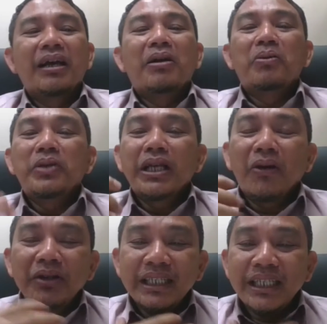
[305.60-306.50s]
we
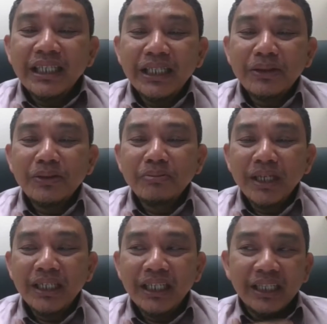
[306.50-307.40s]
only need to
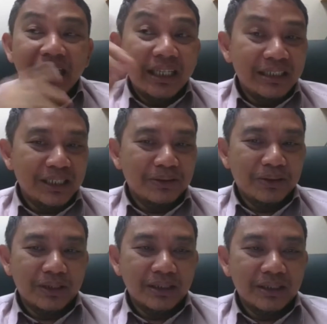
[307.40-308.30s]
manage record.
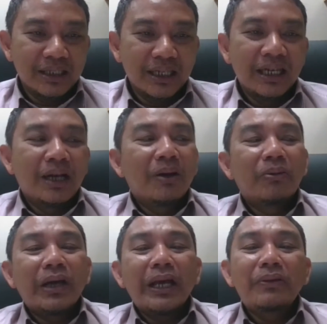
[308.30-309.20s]

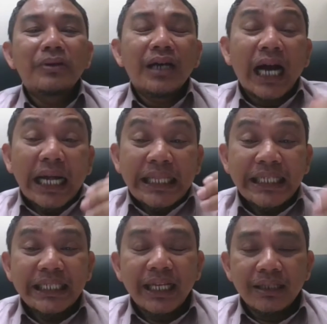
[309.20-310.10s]
Whatever other
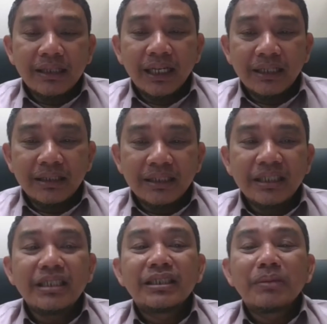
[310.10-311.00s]
than that
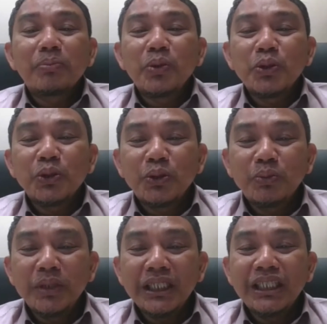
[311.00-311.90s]
is supposed to
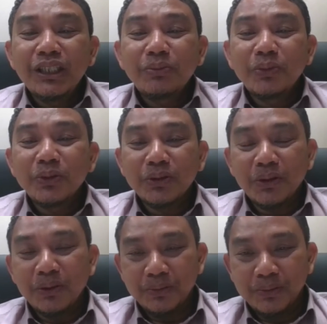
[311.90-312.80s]
be disposed
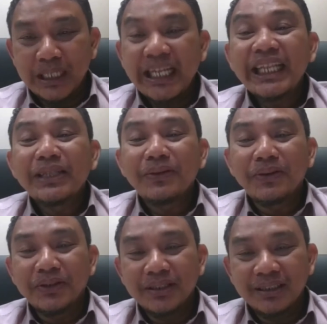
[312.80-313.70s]
of later
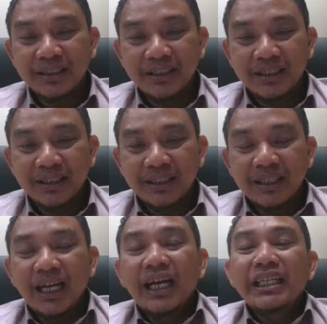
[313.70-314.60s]
on.
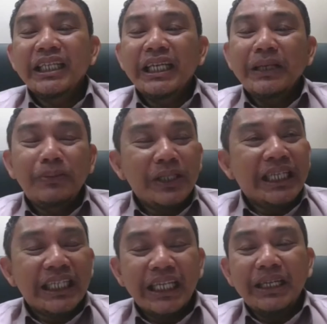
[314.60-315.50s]
If we
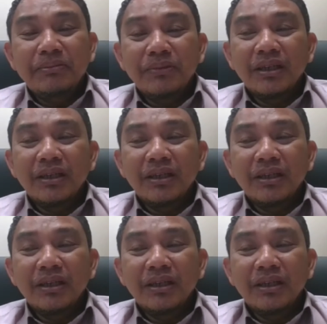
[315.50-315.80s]
keep